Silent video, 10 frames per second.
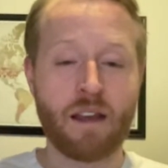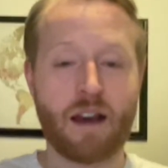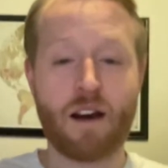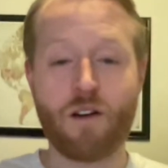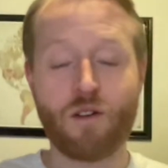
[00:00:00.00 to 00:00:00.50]

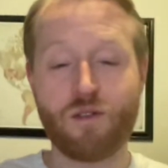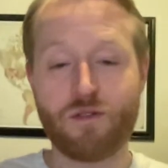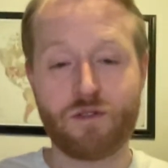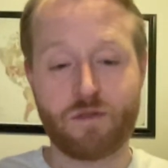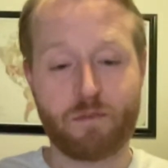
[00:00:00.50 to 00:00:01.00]
I don't know
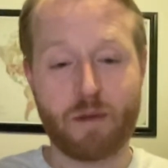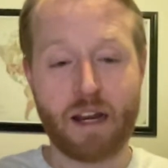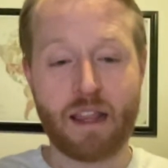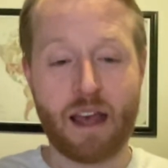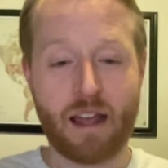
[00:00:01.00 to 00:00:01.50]
who's
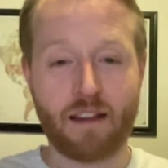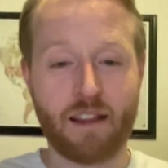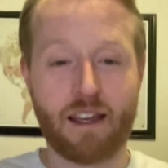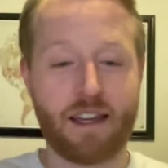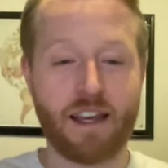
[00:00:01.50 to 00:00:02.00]
betting that.
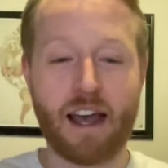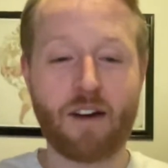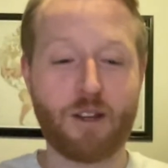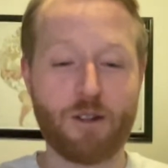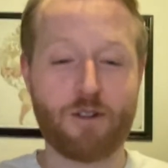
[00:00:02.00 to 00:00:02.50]
Like, how
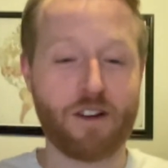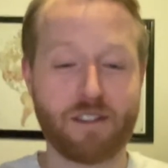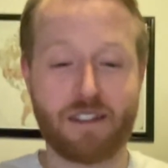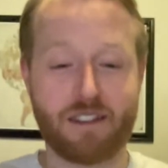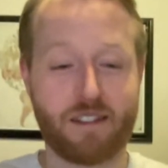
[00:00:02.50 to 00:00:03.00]
can you
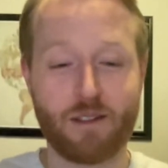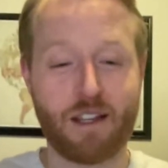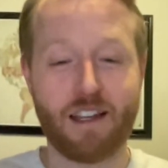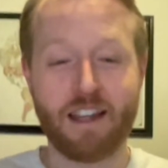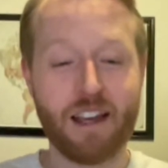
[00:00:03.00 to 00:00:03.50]
trust
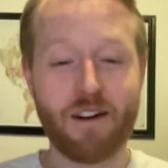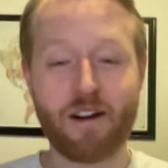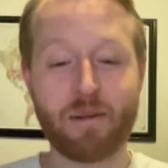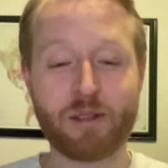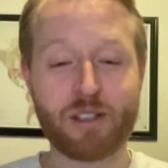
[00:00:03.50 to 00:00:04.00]
the
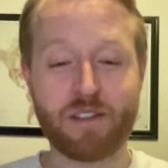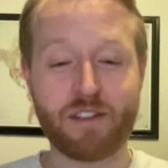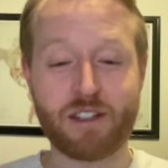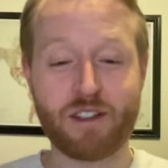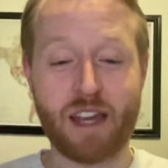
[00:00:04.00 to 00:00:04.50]
Real Madrid
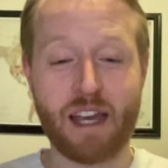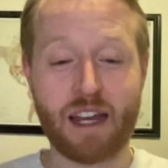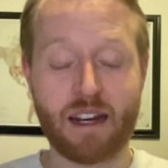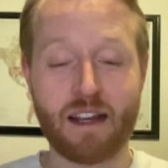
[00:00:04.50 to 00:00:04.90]
defense? You can't.